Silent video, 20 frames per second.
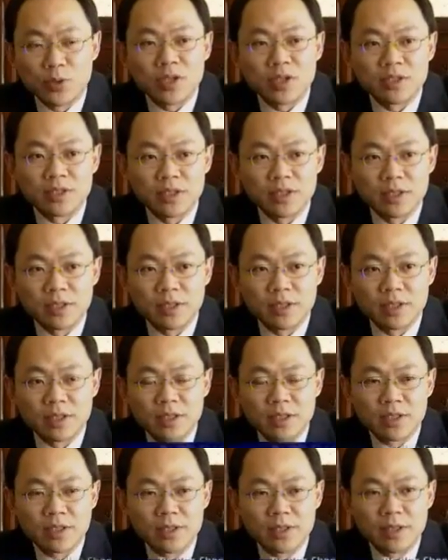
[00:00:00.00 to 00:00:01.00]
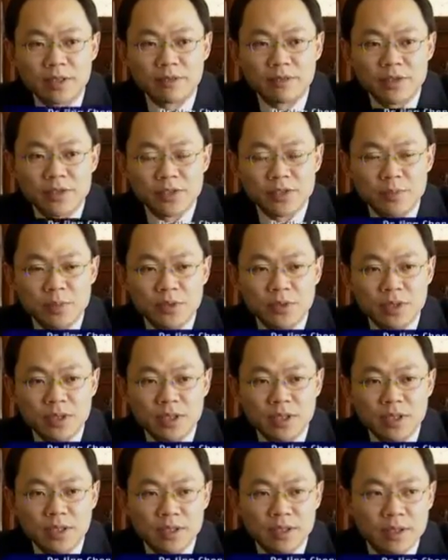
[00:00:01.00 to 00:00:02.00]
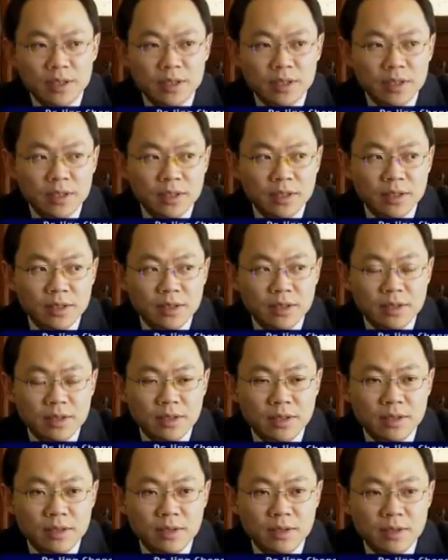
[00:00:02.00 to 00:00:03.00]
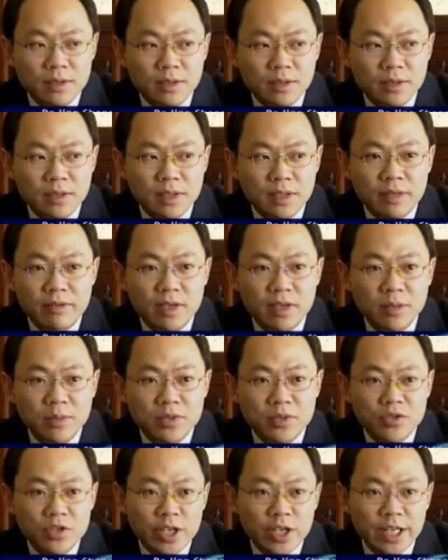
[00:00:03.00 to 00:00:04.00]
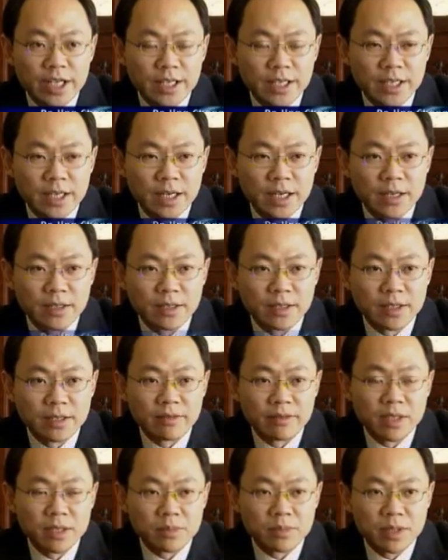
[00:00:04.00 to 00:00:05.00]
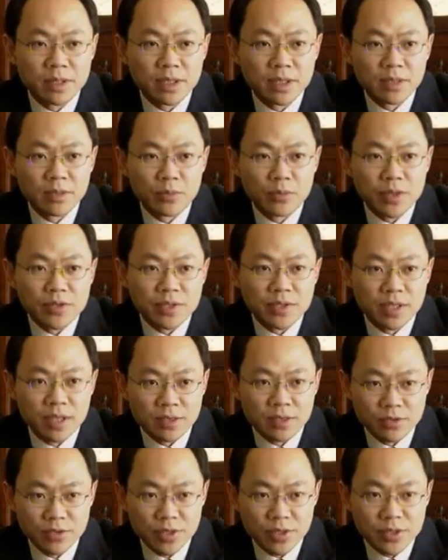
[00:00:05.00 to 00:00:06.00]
to shorten the difference between the developing China and the developed uh, Western